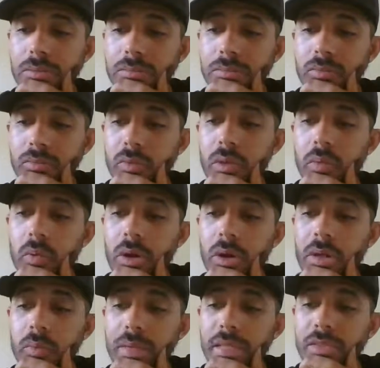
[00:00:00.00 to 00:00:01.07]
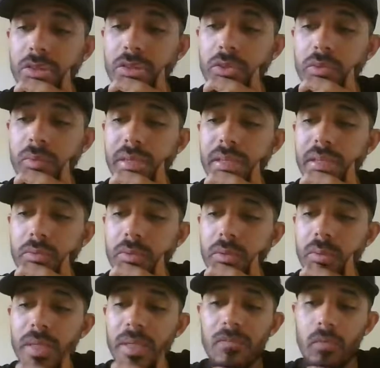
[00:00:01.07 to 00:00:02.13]
week 1, week 2, week 3,
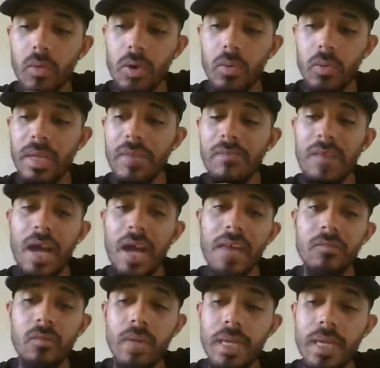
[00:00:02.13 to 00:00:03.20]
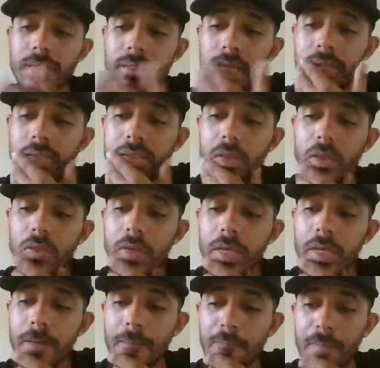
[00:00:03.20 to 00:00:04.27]
week 4, and week 5 wins. So
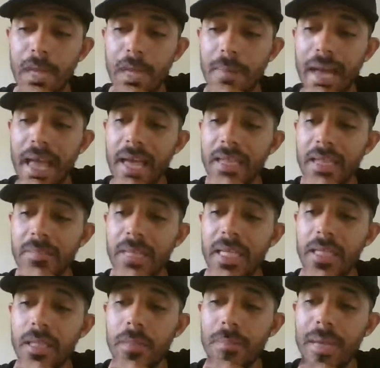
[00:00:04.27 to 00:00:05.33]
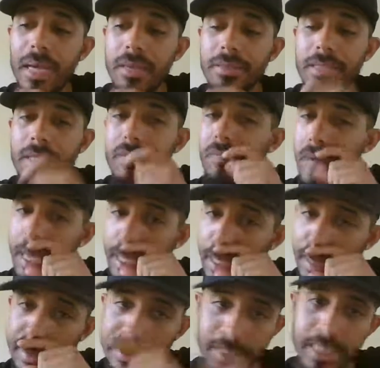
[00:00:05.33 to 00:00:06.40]
I had us beating the Bears and the
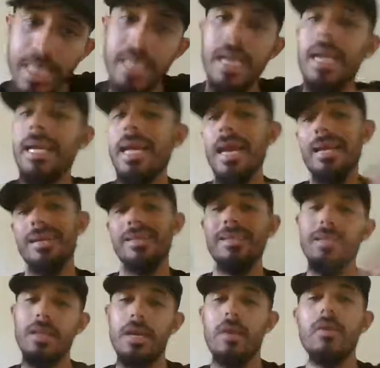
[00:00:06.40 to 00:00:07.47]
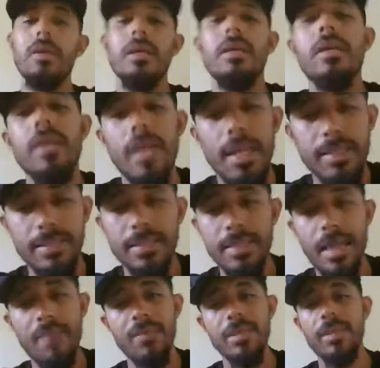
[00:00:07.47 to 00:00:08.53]
Vikings. And then I kind of, as
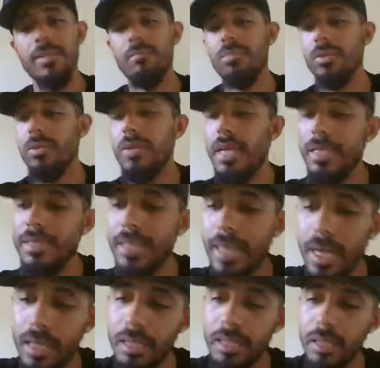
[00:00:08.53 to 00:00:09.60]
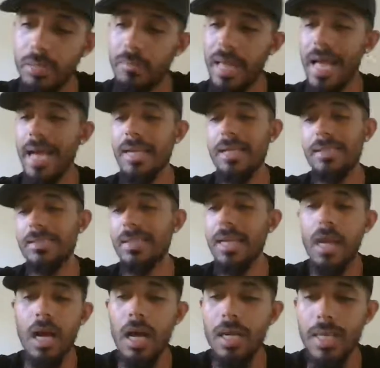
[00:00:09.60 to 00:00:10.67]
everything progressed, I kind of looked back and I was like,
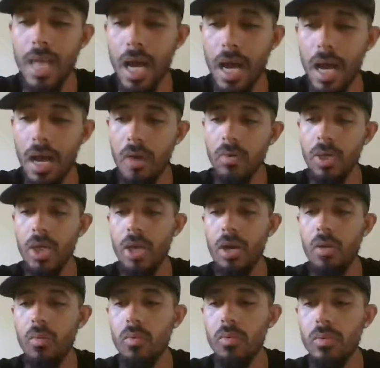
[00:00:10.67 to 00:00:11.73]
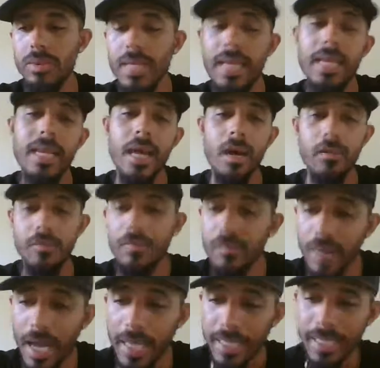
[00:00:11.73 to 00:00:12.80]
oh, no, we'll take an L with the
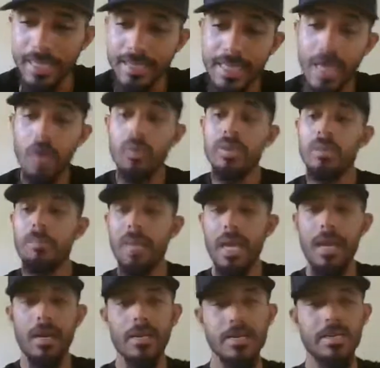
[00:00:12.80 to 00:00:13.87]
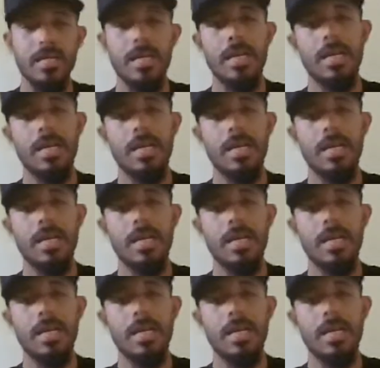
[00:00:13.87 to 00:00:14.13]
Vikings, L with the Bears.